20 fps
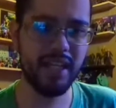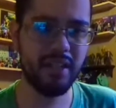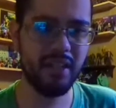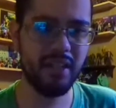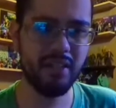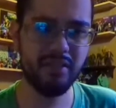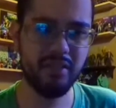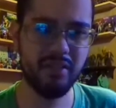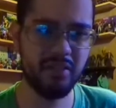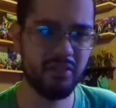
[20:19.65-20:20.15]

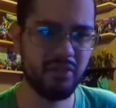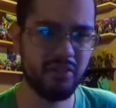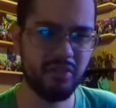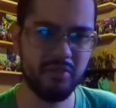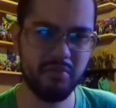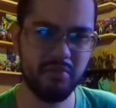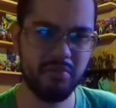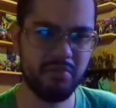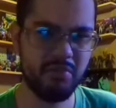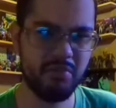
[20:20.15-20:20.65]
it
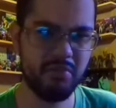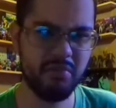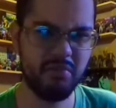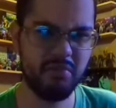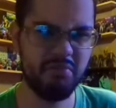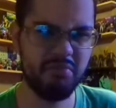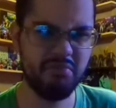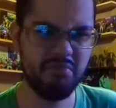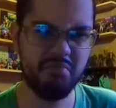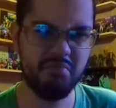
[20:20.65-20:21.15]
looks
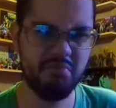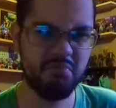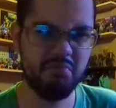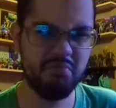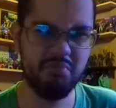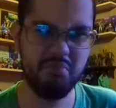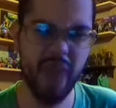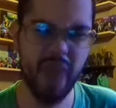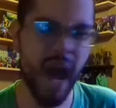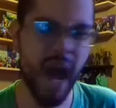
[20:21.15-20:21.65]

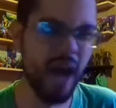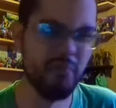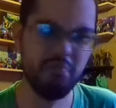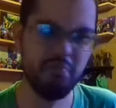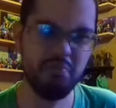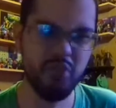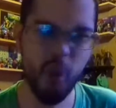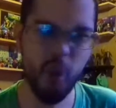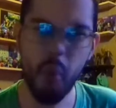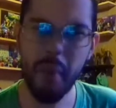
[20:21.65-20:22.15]
not
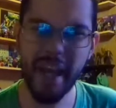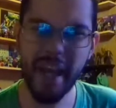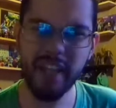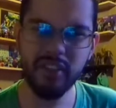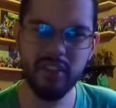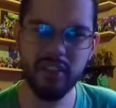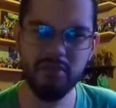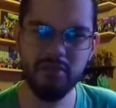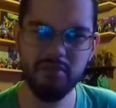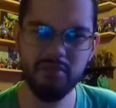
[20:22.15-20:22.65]
so
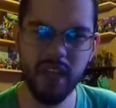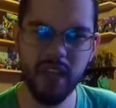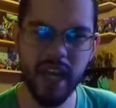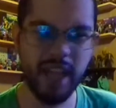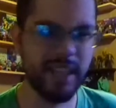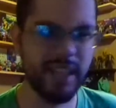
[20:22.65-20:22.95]
painted?